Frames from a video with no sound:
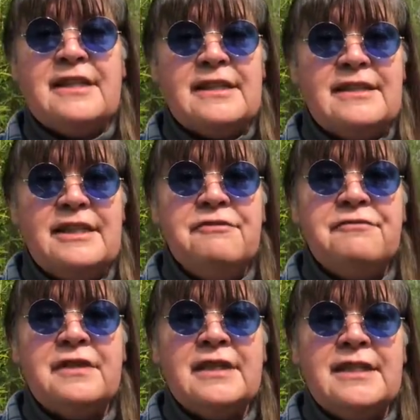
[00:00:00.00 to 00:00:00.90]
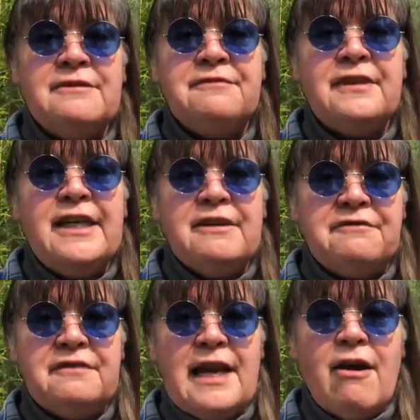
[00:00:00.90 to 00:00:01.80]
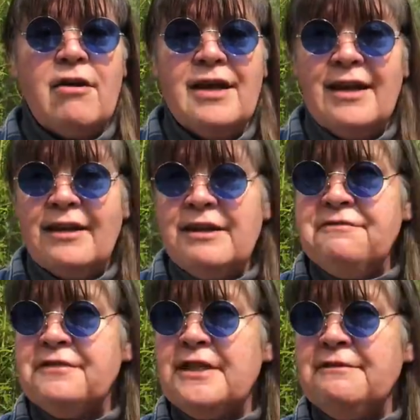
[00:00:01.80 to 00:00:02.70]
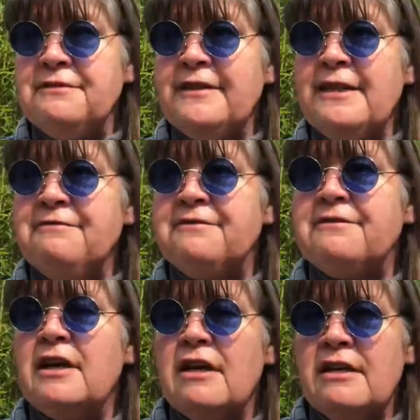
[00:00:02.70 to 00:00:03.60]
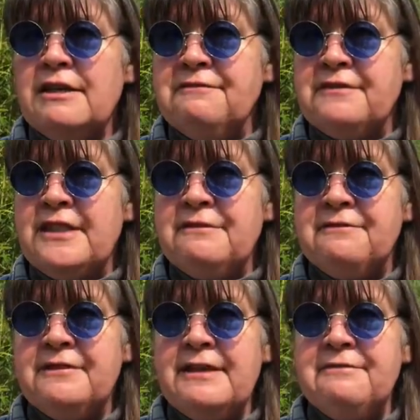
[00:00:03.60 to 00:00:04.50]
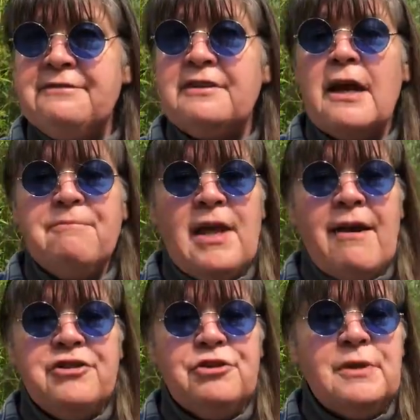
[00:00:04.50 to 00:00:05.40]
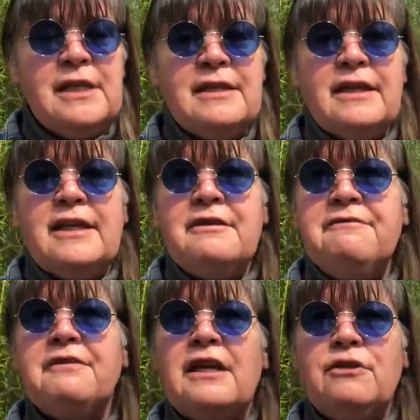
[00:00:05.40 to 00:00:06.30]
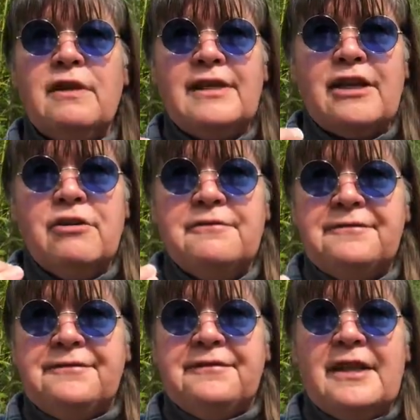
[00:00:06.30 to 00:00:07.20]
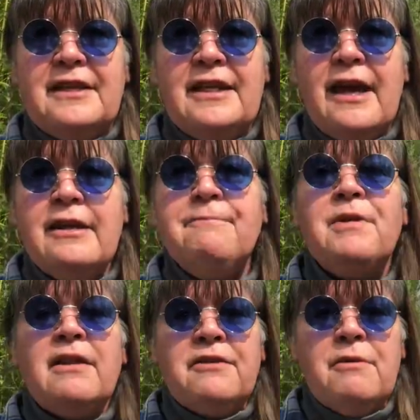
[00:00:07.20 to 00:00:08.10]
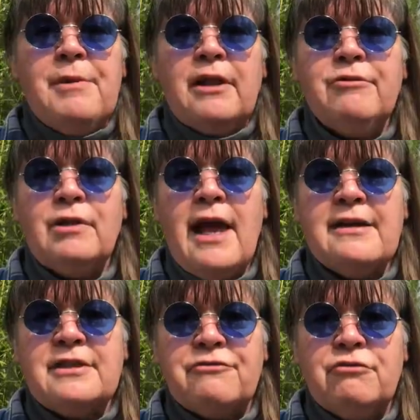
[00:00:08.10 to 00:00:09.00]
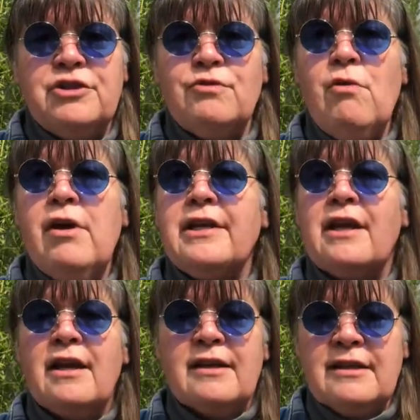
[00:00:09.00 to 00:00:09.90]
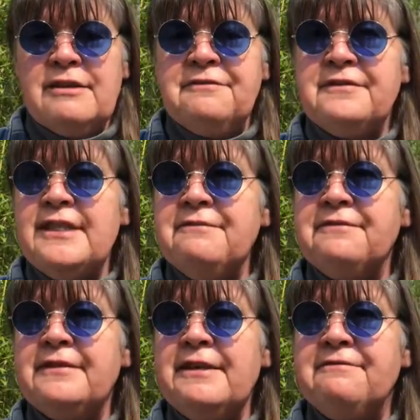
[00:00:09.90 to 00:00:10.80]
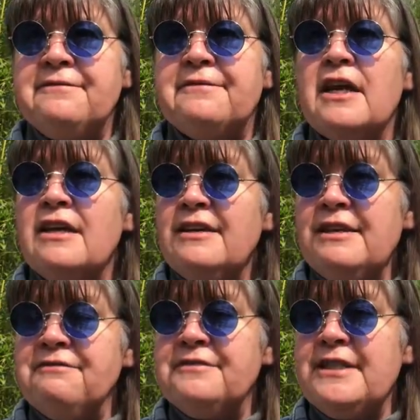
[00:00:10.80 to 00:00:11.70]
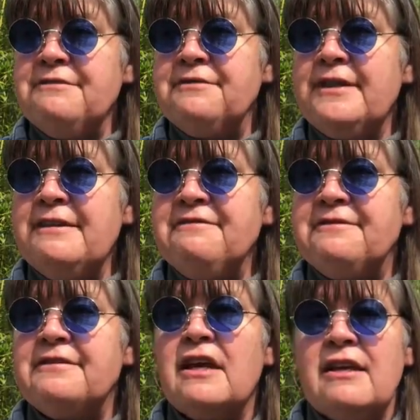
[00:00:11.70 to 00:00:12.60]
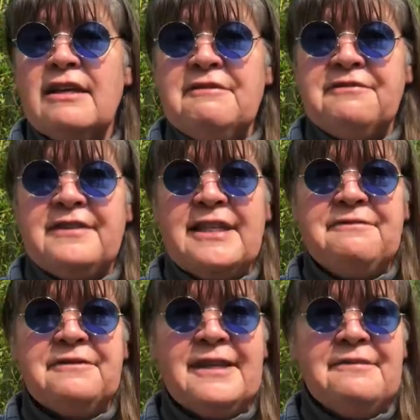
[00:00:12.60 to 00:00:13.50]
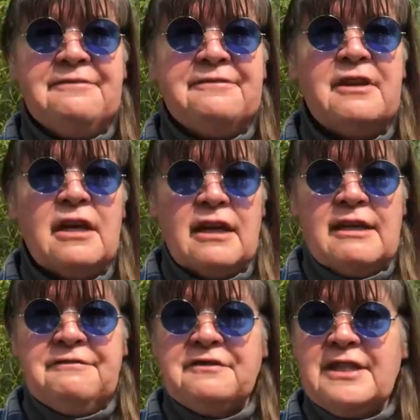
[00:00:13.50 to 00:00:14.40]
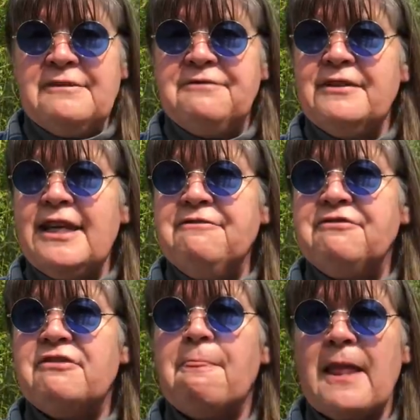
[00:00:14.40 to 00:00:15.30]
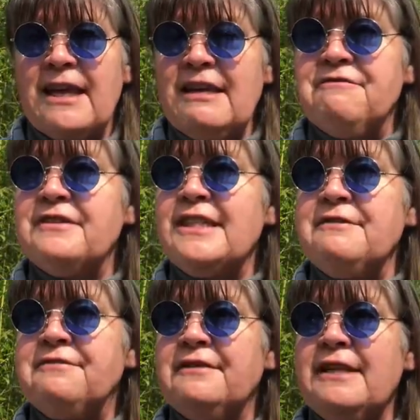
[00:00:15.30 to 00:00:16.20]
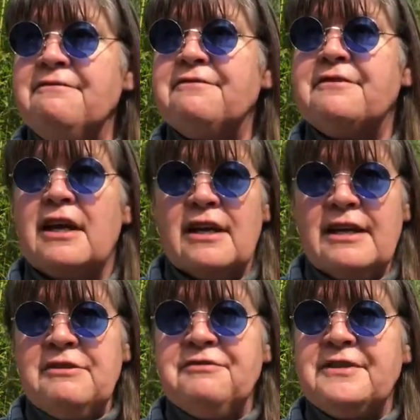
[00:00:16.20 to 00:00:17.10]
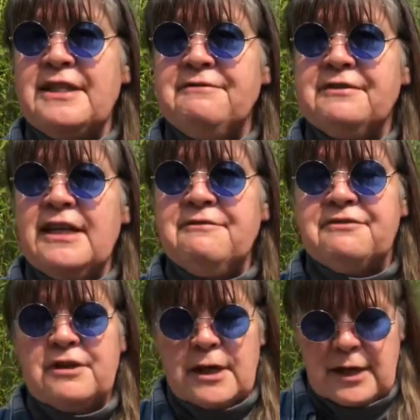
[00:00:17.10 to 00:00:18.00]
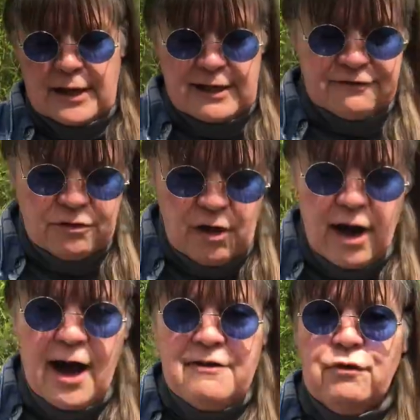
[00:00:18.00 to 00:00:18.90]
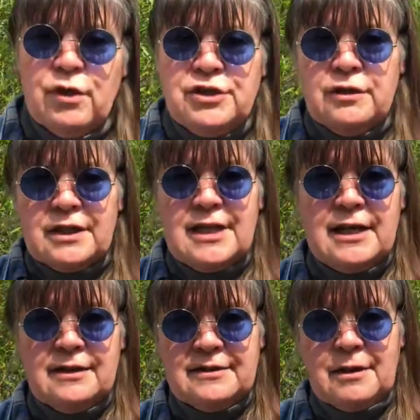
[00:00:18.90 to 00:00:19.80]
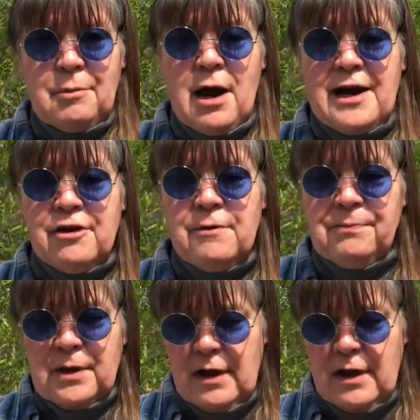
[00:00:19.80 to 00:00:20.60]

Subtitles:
This is if, tiff, gif now. If tiff, gif, if tiff, gif. After you hit the gif and you hit that good f at the end, let the belly relax after each one. If tiff, gif, if tiff, gif, if tiff, gif, if tiff, gif, if tiff, gif, if tiff, gif. If you're a high voice, you can take this up higher.